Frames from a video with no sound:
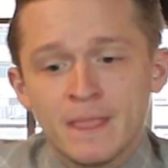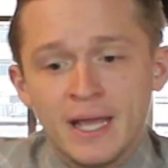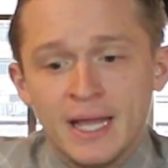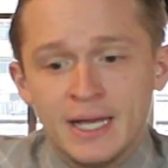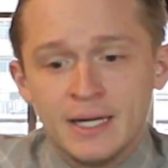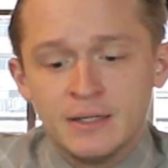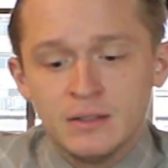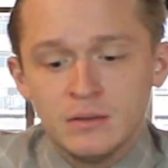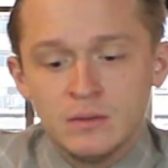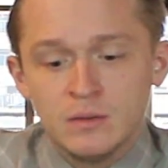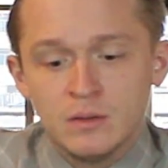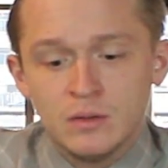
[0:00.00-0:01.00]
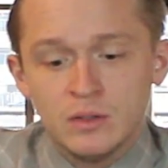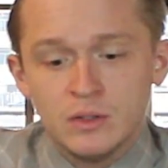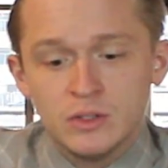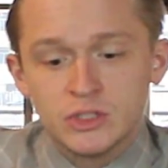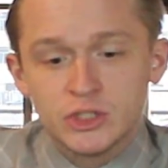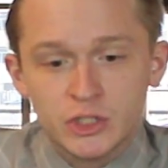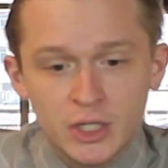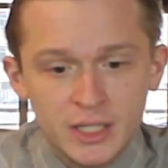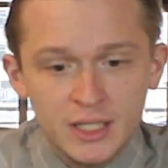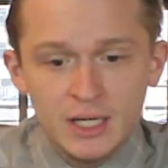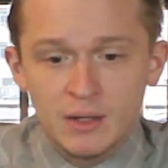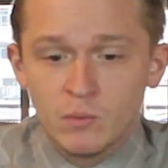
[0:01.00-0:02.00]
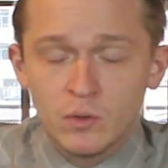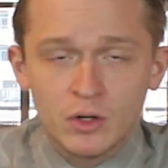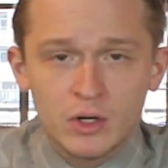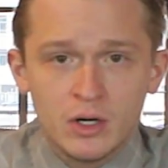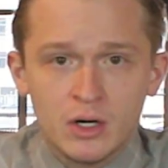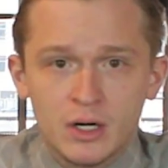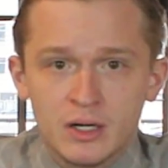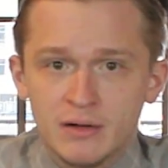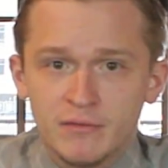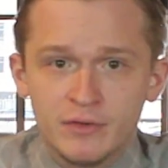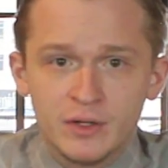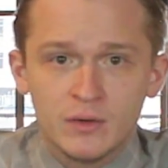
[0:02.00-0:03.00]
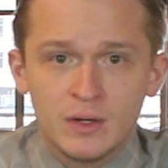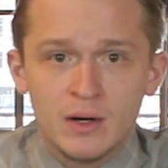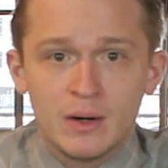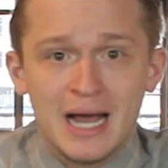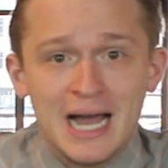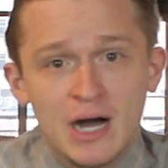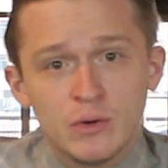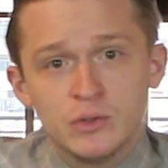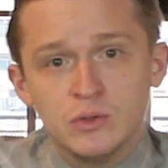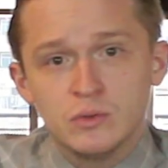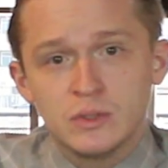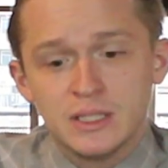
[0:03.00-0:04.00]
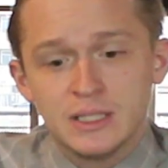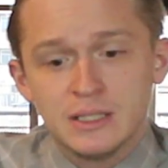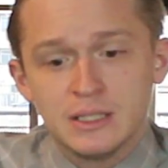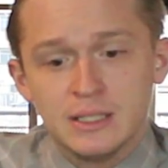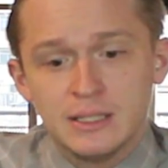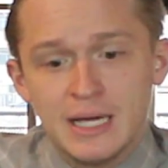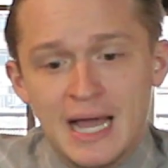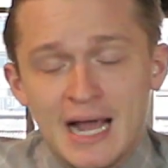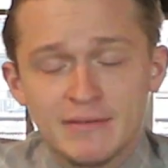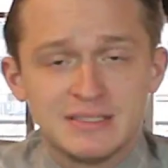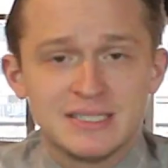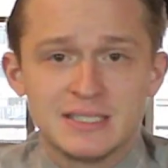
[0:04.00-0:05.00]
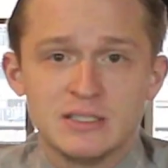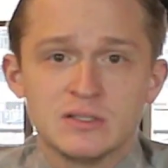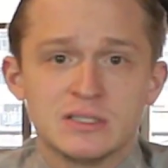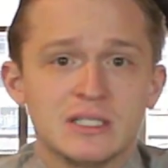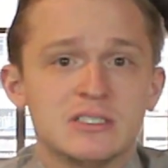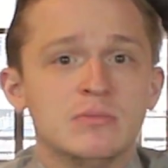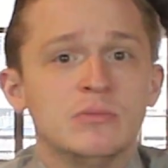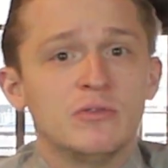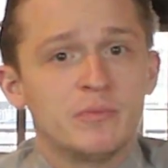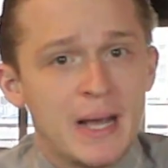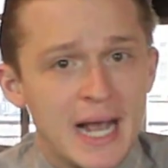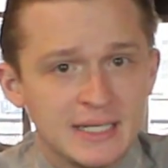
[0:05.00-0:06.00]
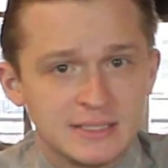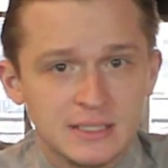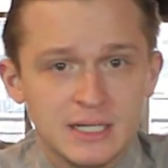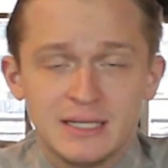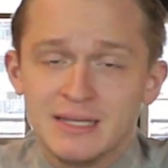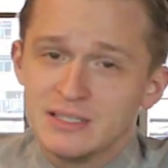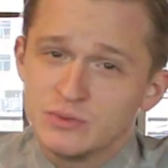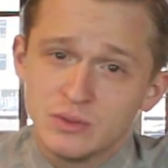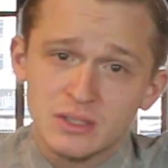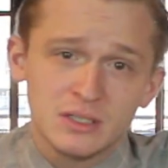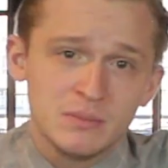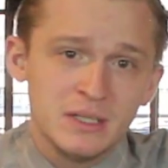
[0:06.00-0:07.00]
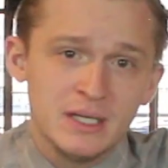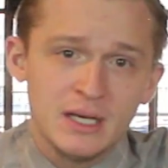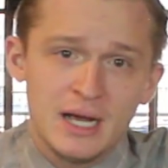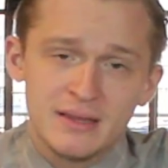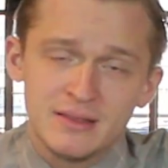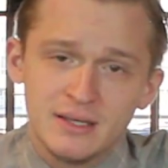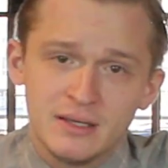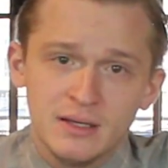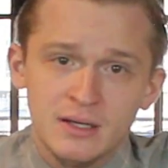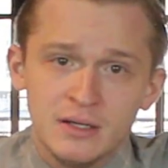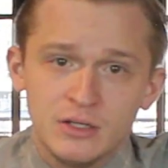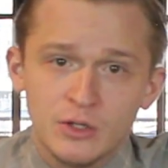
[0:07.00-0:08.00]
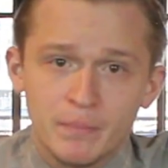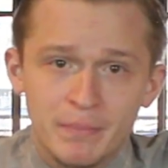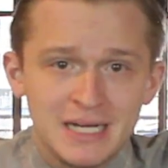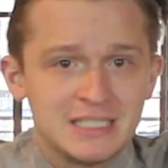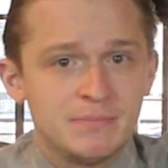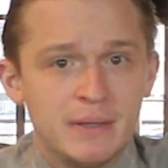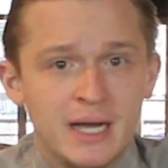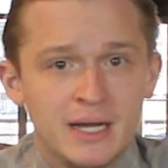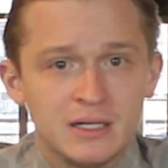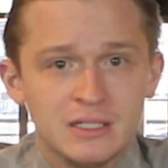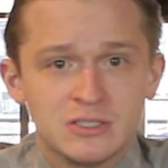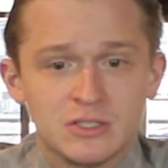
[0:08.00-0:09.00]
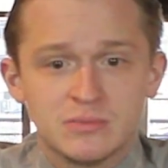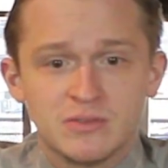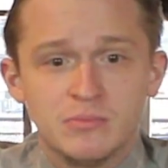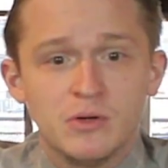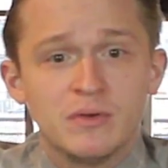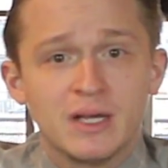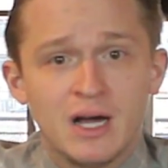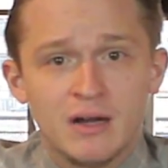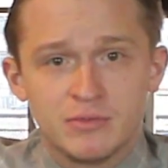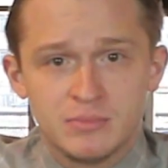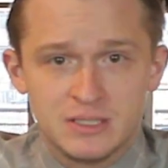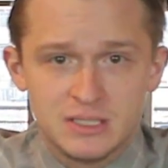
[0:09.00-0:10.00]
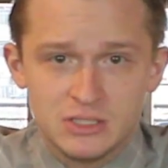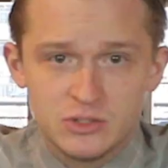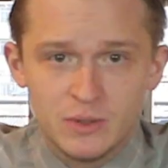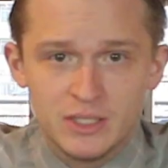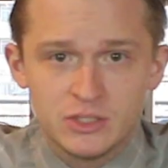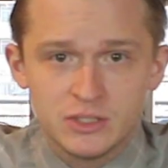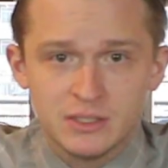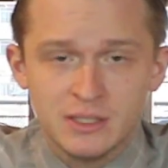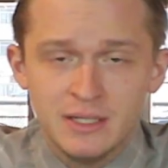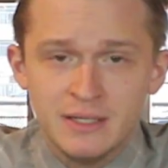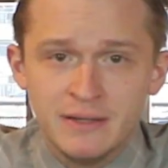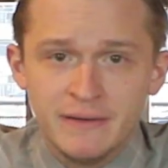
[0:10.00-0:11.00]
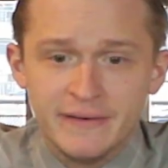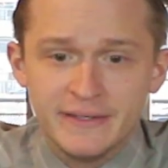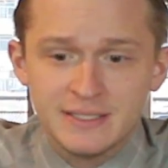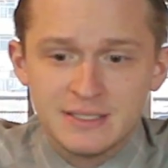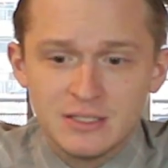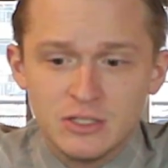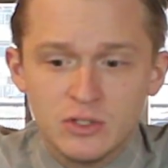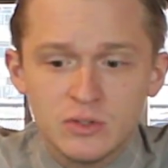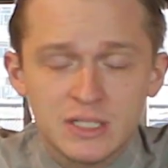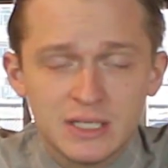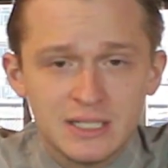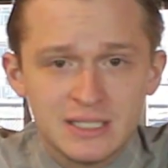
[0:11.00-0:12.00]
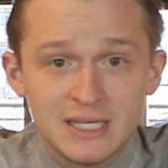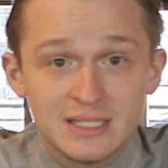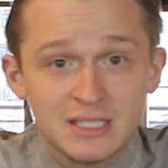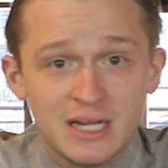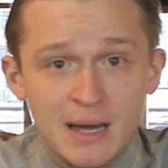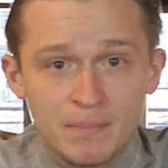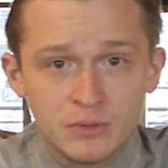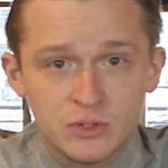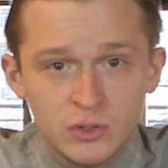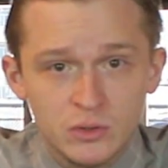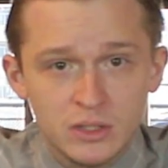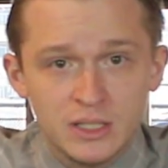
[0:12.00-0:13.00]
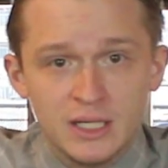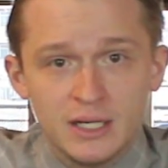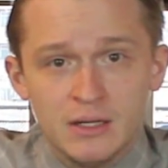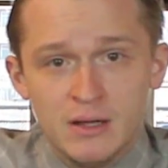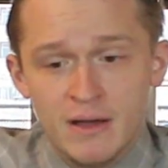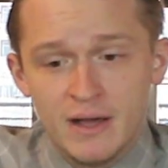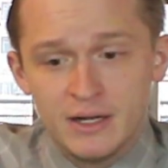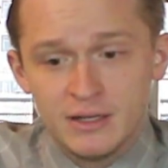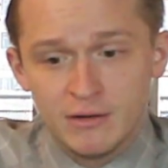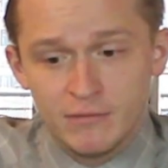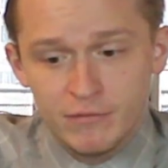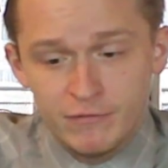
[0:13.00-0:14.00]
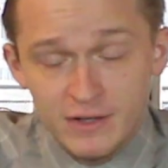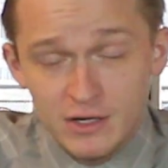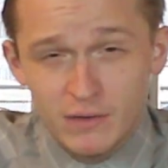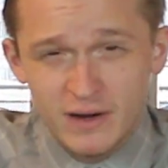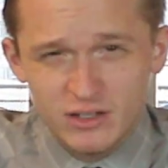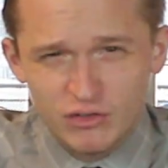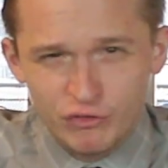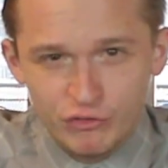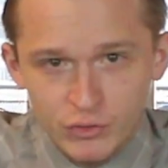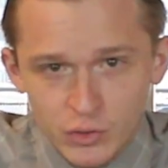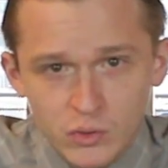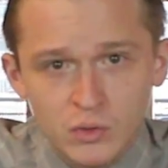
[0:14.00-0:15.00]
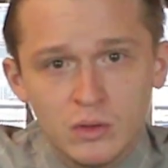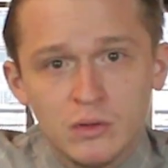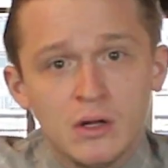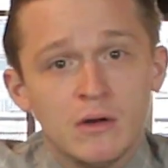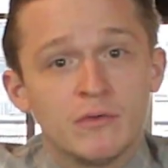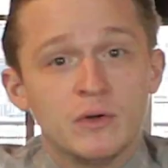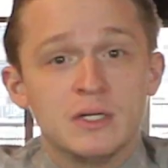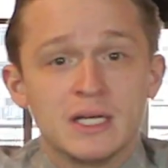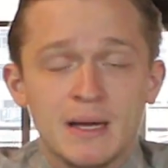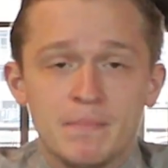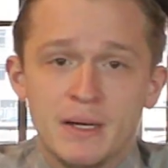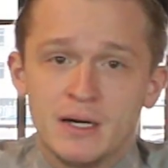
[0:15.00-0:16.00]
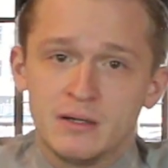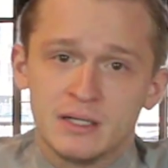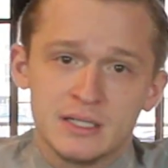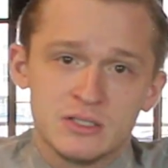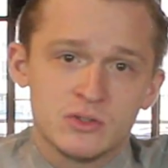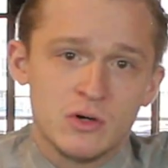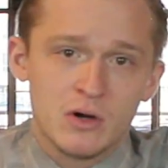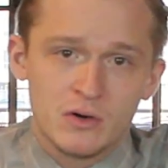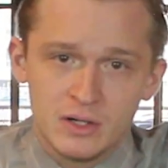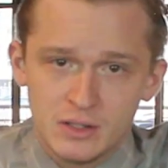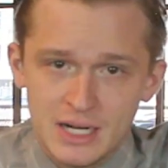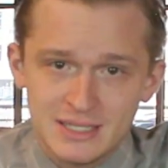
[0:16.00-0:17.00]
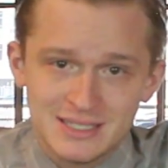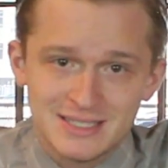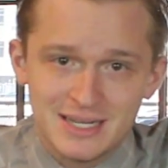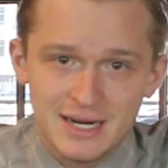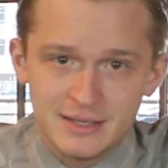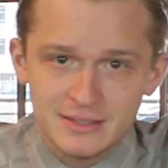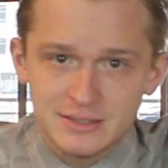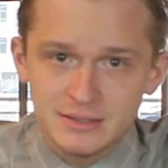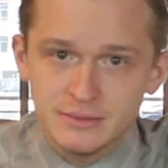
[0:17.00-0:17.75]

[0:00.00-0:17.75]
and study and work hard and figure out how you can have the skill set to move past it. And that's really going to be, I think, your best bet in terms of moving on from this situation, is using this as an opportunity and that fear as fuel for you to get better and get stronger as a stylist.